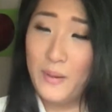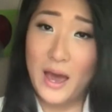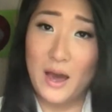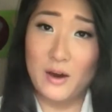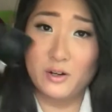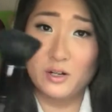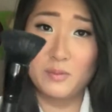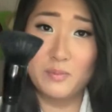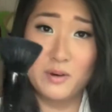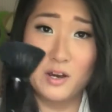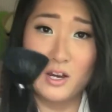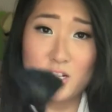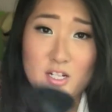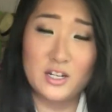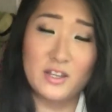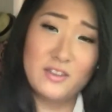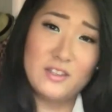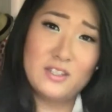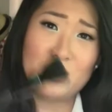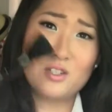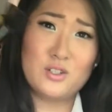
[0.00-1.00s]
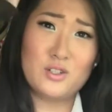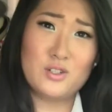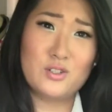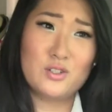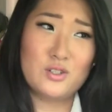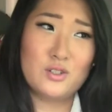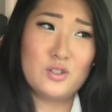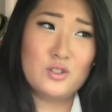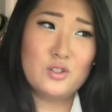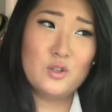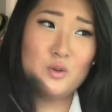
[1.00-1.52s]
powder brush. This is
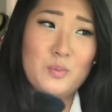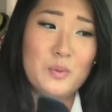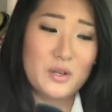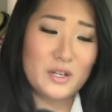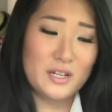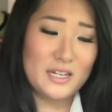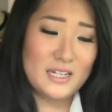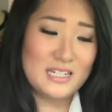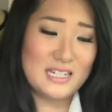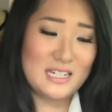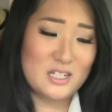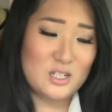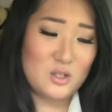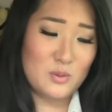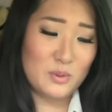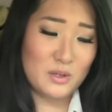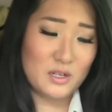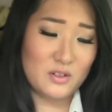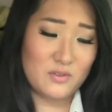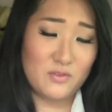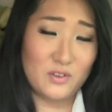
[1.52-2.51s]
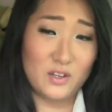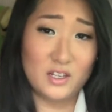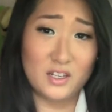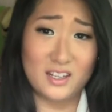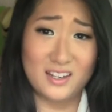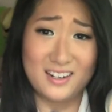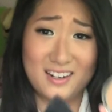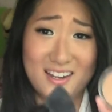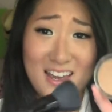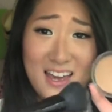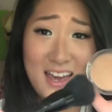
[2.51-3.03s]
just super easy and super
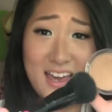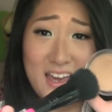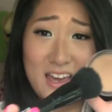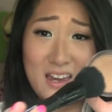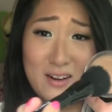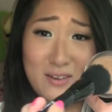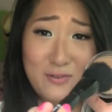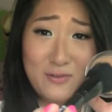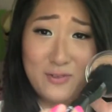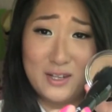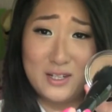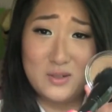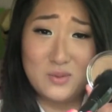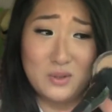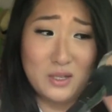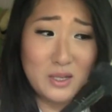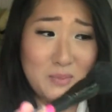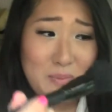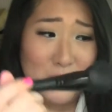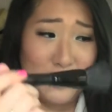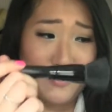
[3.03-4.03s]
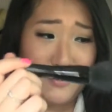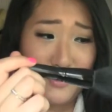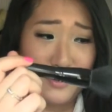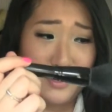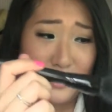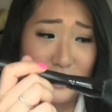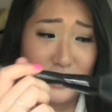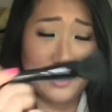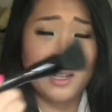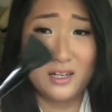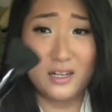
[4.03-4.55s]
convenient, and it fits really
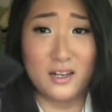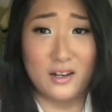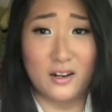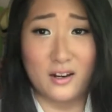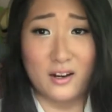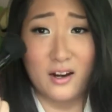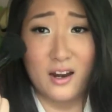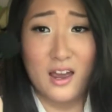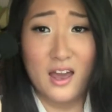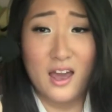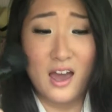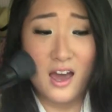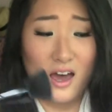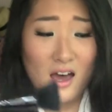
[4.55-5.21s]
perfectly in here.